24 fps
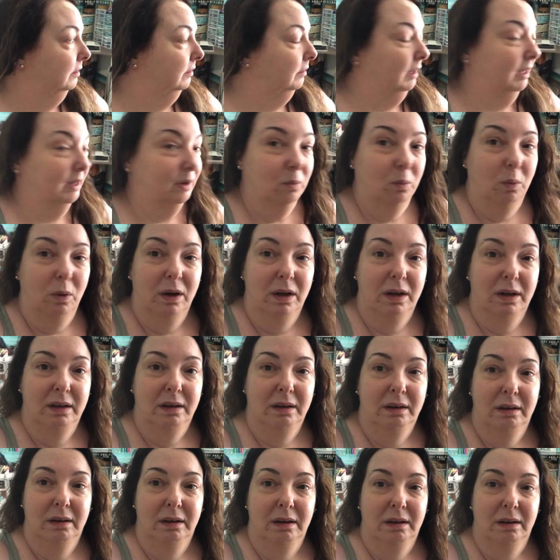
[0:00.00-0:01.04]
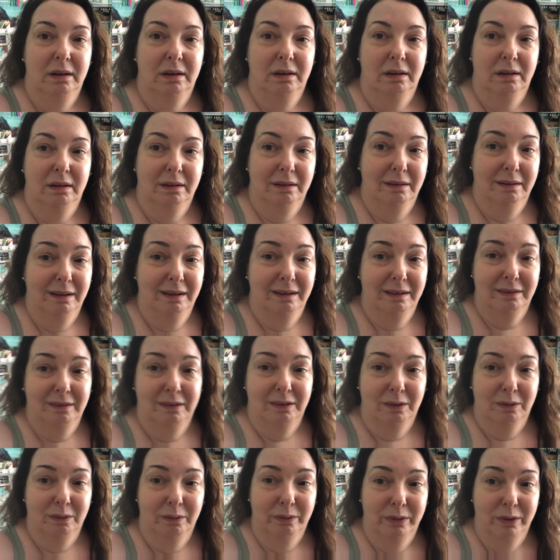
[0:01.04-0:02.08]
like one, I don't
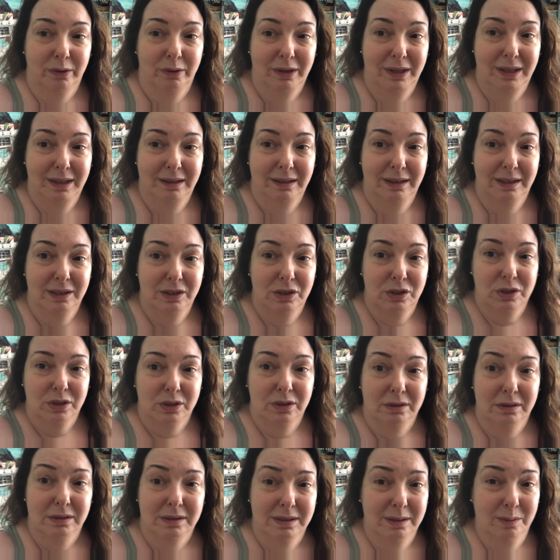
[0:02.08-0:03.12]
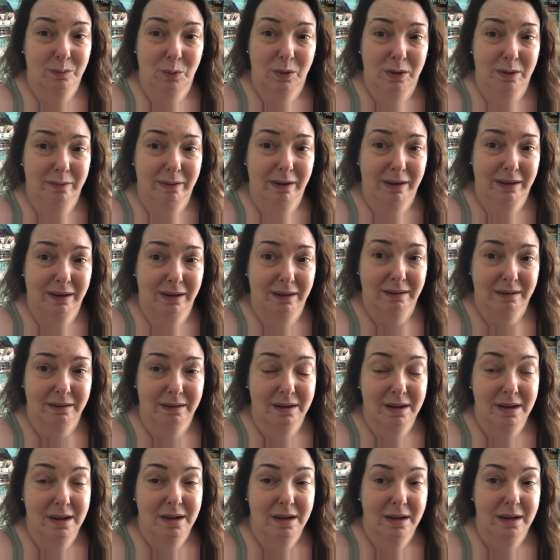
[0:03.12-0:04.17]
know, thirty-ish, somewhere around there.
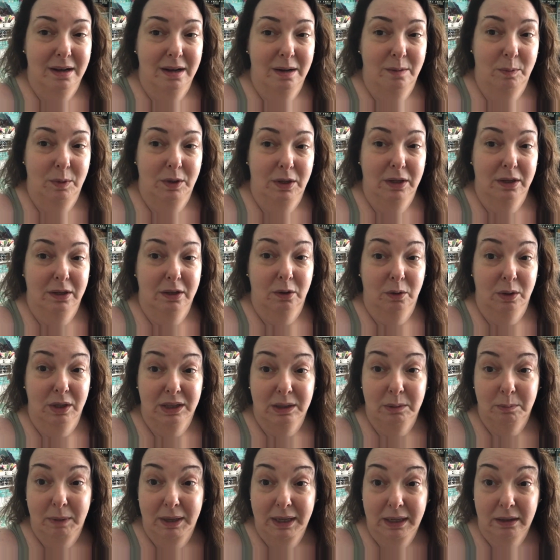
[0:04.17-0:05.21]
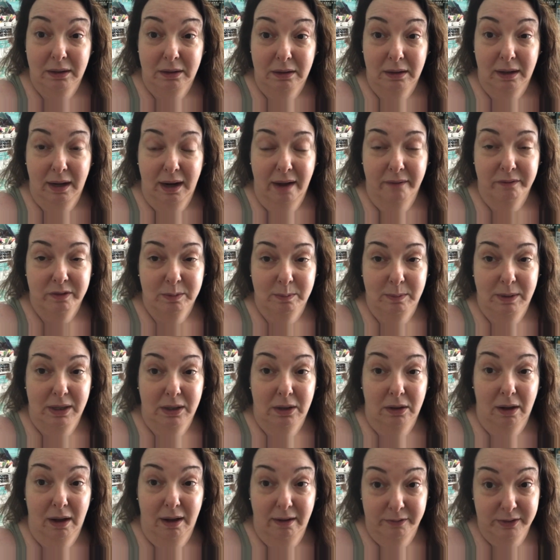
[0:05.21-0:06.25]
I'm going to go get the mail. I have to
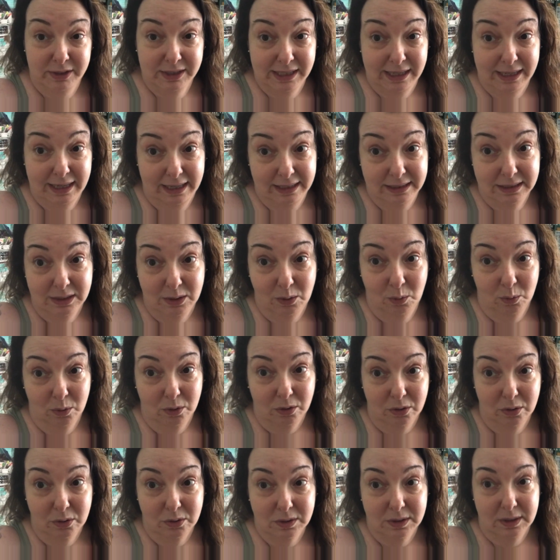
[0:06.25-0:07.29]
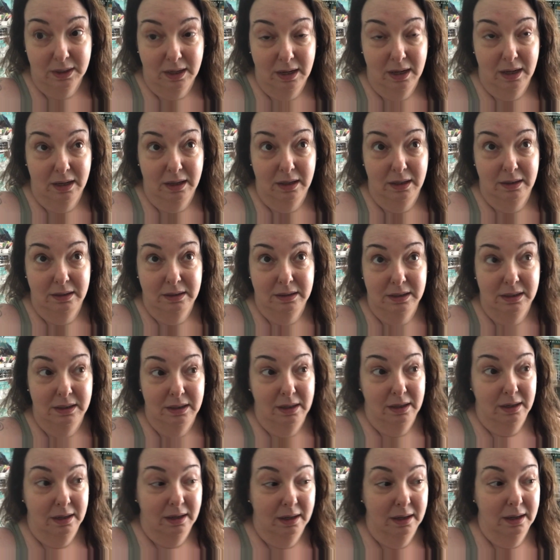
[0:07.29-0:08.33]
mail off said Etsy orders and,
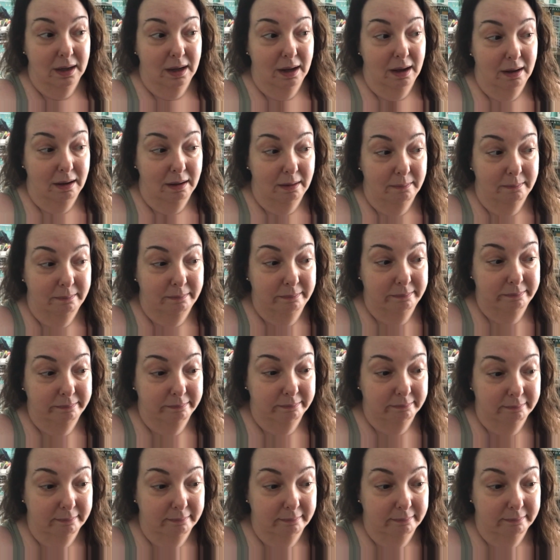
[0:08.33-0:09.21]
um,